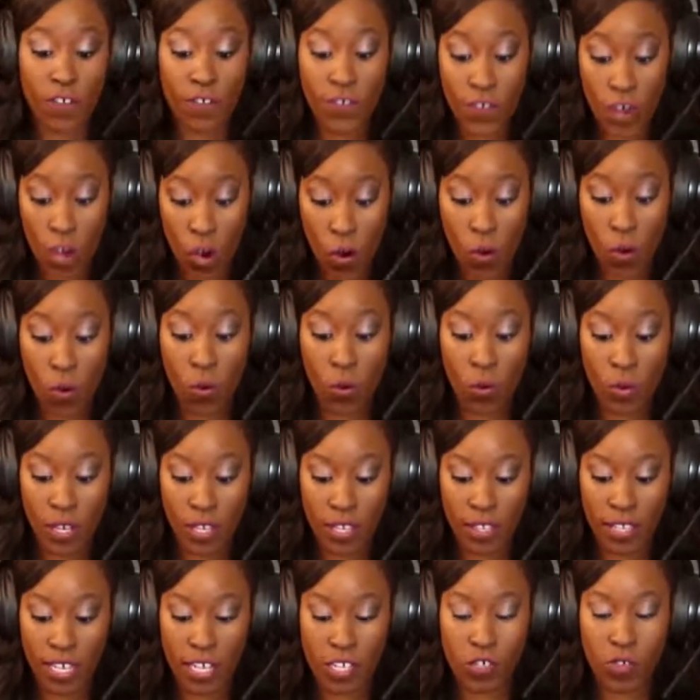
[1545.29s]
phone
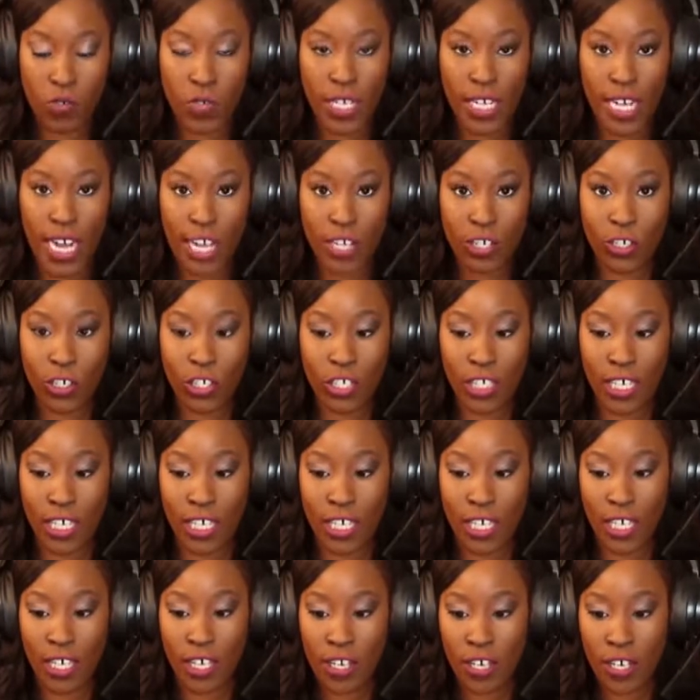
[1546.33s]
that you can
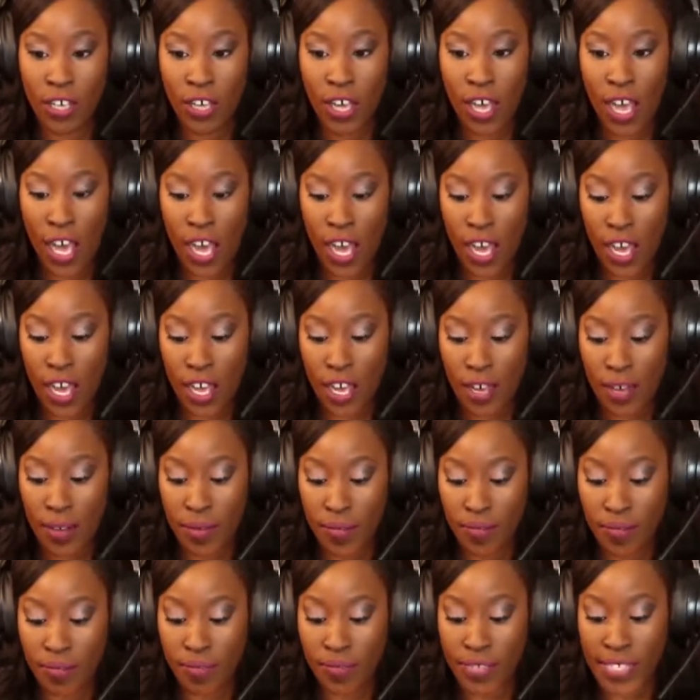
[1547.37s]
actually
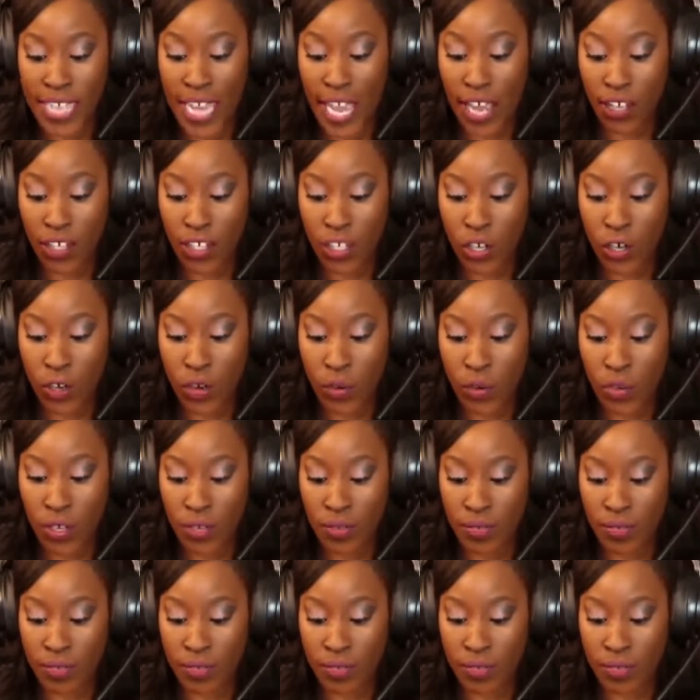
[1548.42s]
download